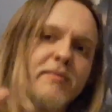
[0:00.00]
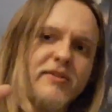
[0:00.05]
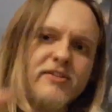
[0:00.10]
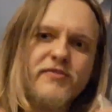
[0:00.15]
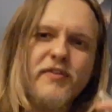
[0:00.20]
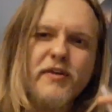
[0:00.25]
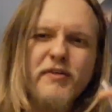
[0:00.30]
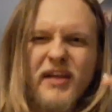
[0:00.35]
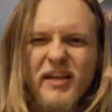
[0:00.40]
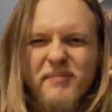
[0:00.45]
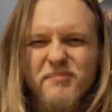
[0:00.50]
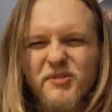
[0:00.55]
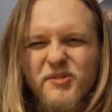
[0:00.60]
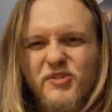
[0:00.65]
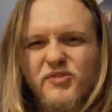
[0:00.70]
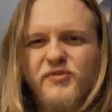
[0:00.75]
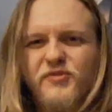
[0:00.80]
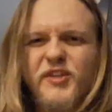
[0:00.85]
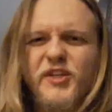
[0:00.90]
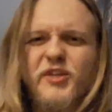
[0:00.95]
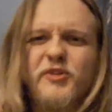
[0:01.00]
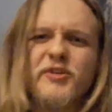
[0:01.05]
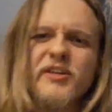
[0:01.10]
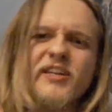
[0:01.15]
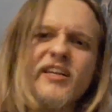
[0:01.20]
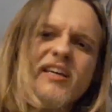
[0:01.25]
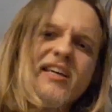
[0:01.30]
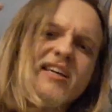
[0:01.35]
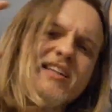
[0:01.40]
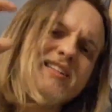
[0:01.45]
but it's very
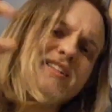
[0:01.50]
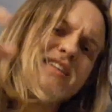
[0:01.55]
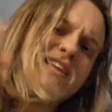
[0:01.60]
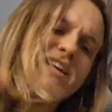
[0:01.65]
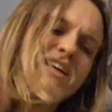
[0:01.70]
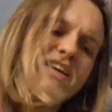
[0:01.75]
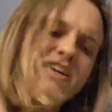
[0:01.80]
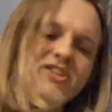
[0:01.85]
atmospheric and